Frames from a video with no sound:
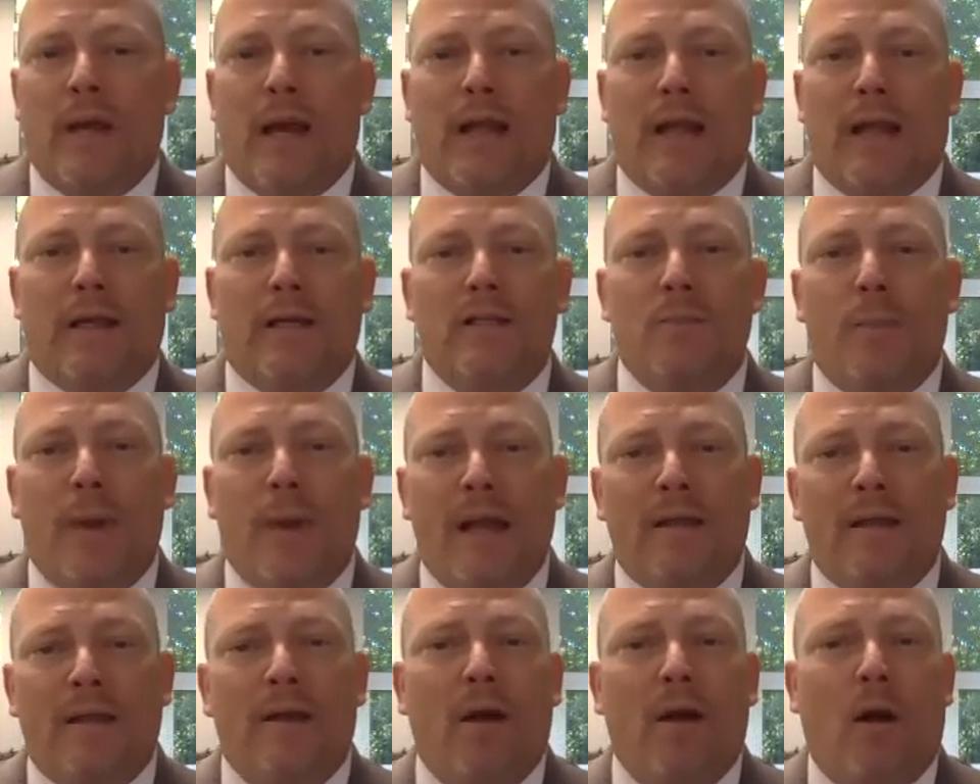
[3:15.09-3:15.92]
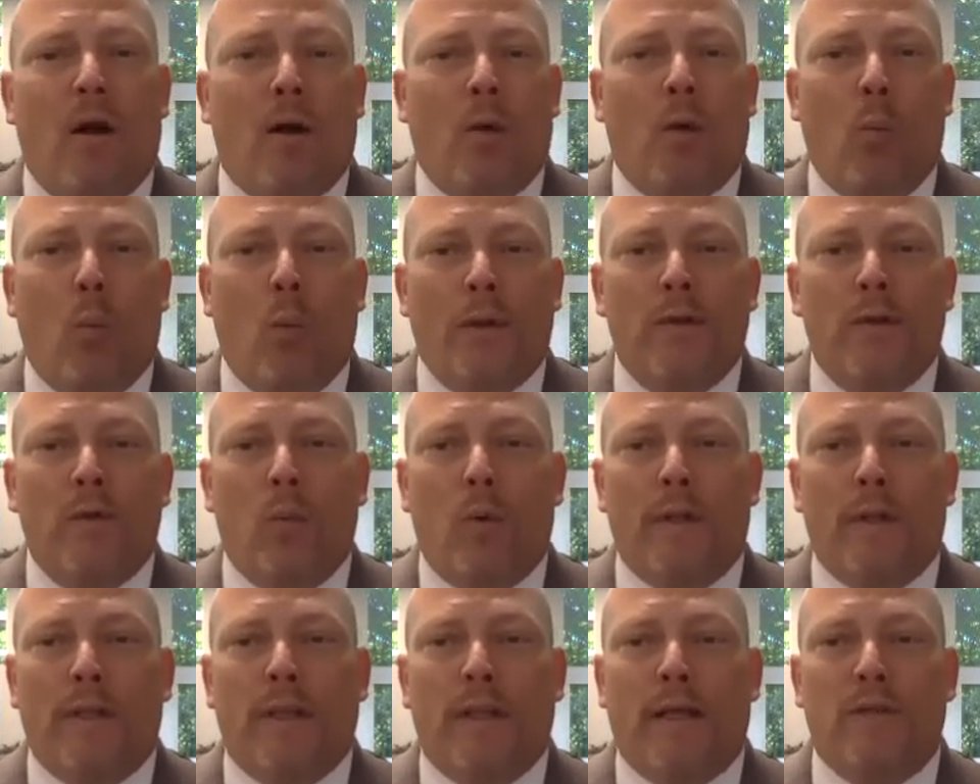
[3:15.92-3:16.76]
and expanding our
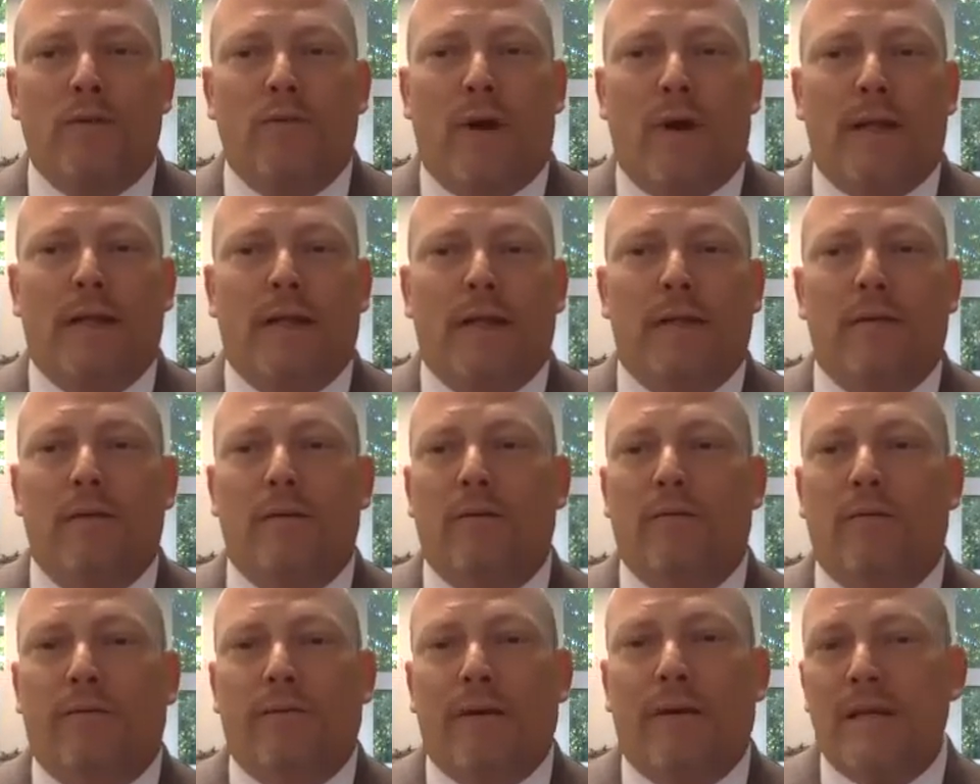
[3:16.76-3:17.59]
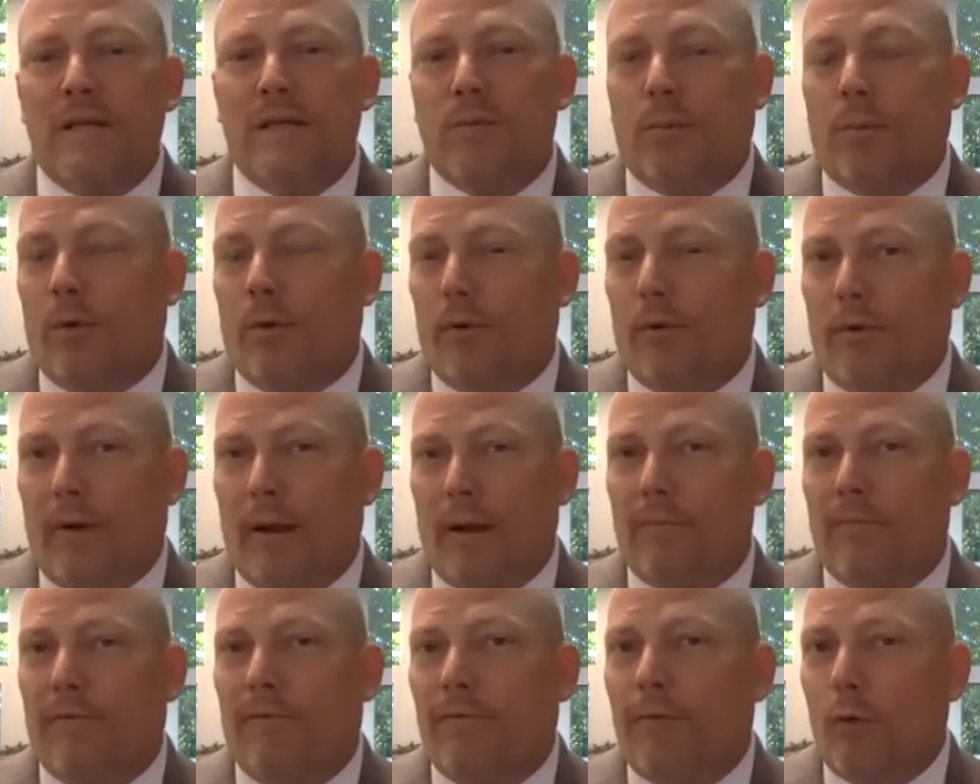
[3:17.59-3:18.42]
one-to-one electronic device
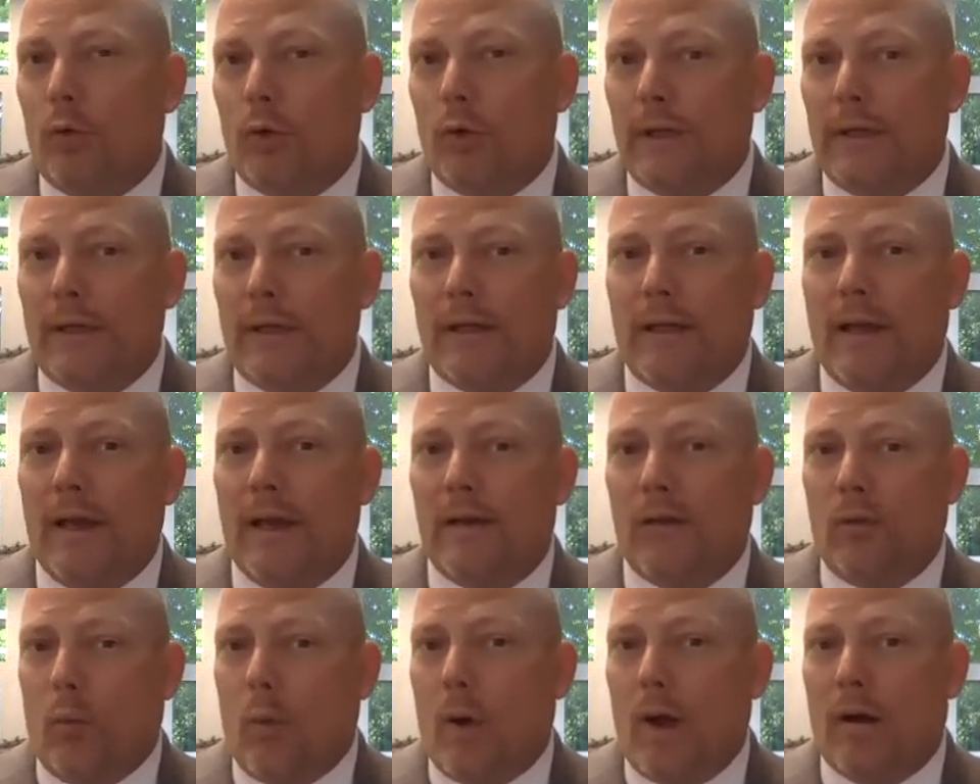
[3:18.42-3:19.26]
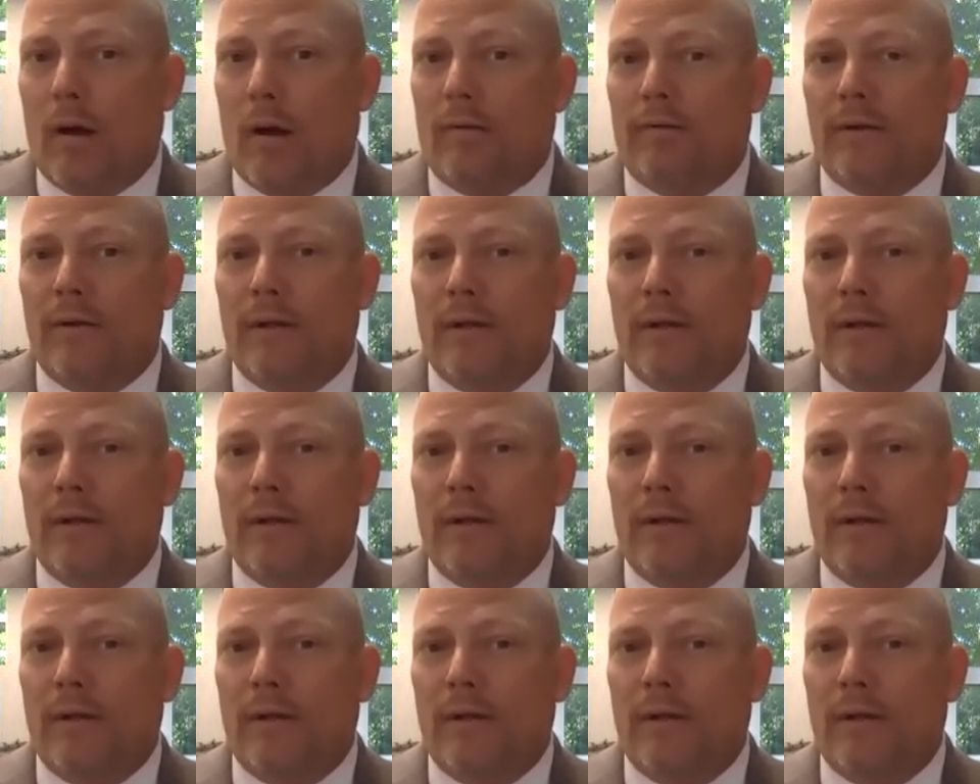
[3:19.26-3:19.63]
program fully K-12.